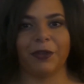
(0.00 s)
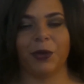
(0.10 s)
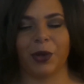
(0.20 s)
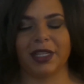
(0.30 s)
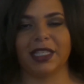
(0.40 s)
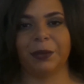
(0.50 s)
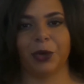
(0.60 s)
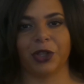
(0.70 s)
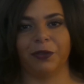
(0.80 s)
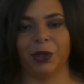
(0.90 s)
If you want to see
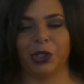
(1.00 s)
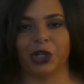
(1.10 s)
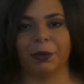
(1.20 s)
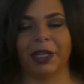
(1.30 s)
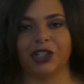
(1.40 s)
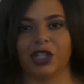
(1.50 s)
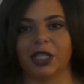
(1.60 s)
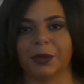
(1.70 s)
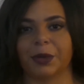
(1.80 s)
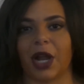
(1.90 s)
more in the future, make sure
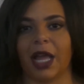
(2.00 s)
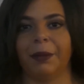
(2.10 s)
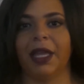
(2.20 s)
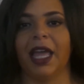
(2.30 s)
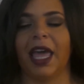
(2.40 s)
to subscribe,